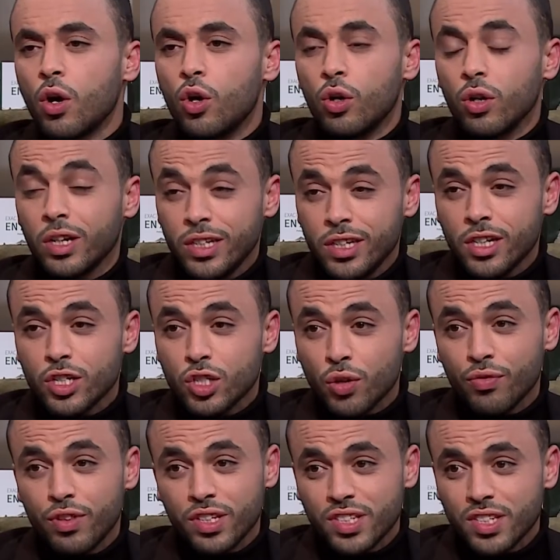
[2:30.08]
early years
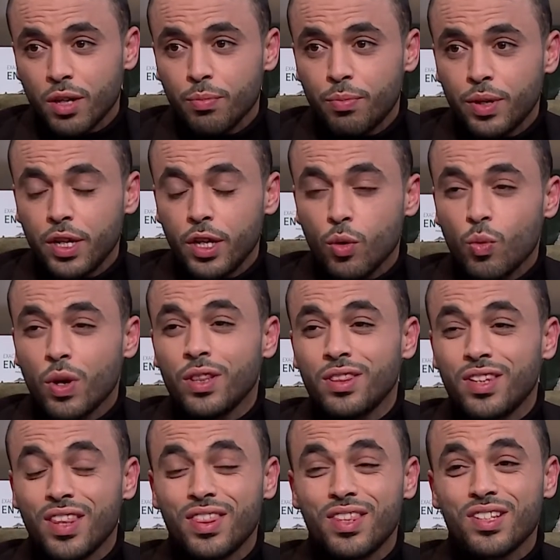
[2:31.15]
of this company, when
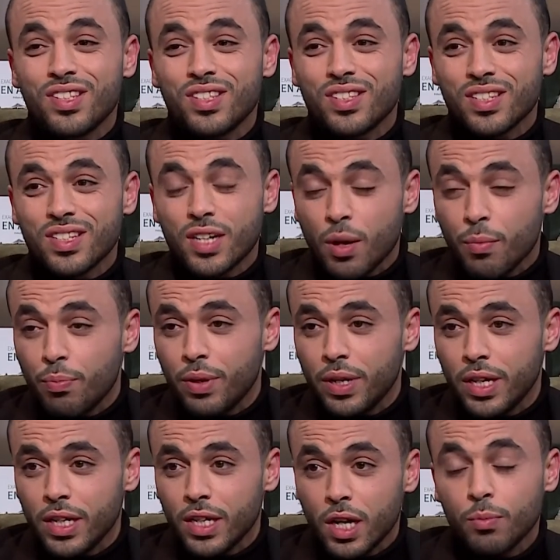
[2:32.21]
did this
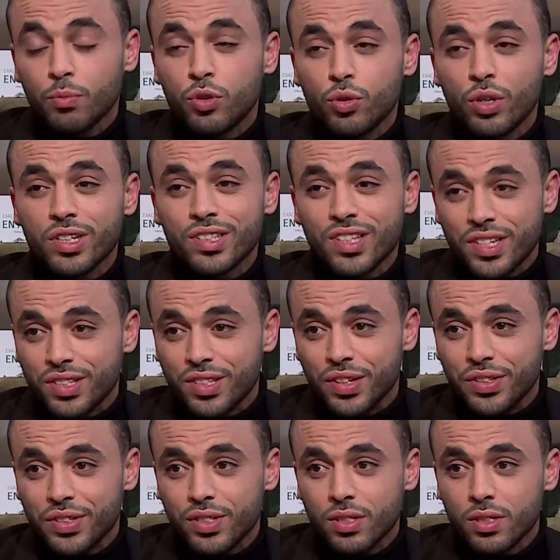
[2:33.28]
company come to
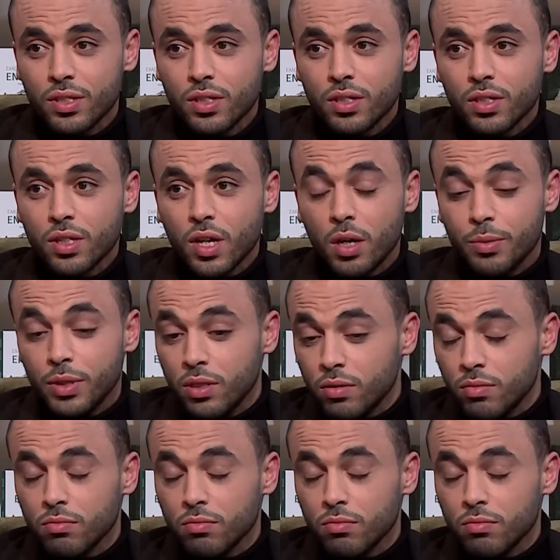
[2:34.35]
existence? I mean,